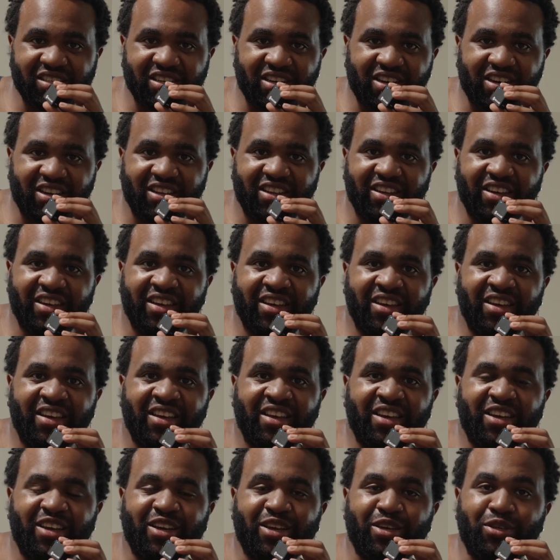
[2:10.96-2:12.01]
Basically anything
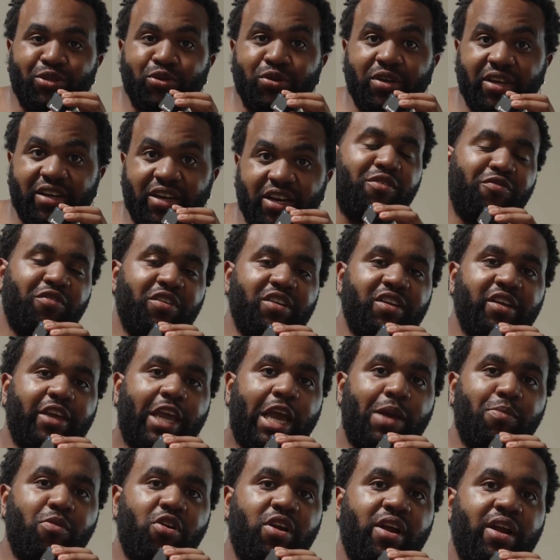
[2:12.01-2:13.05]
that has an HDMI
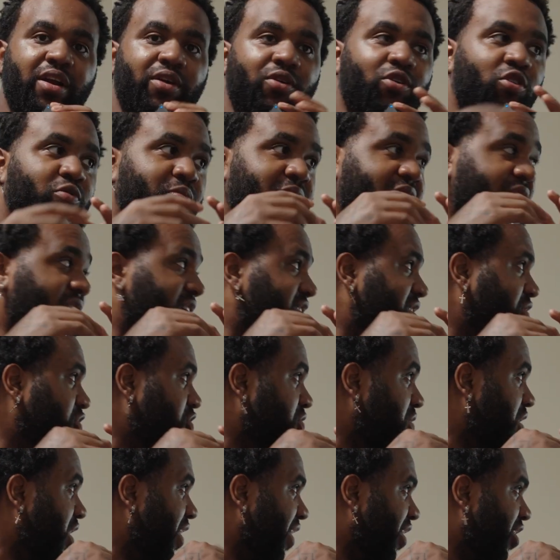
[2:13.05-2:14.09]
input can
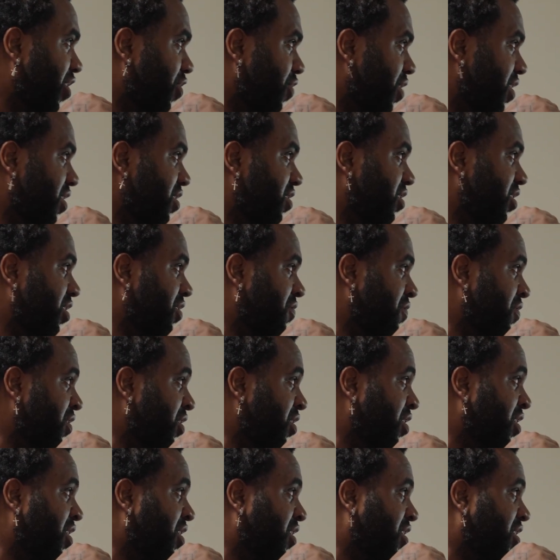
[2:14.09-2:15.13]
receive input from
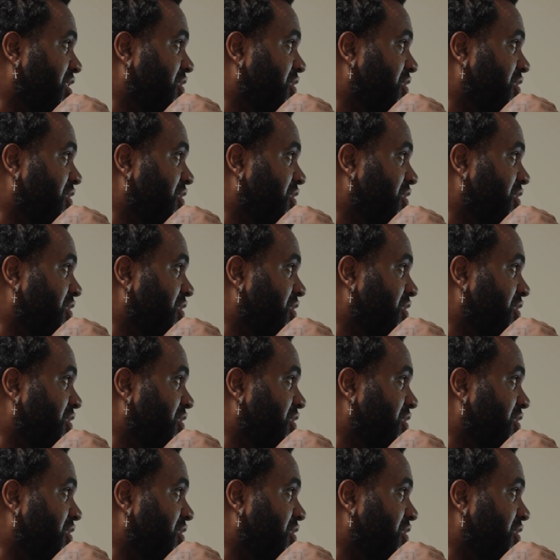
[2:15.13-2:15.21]
this.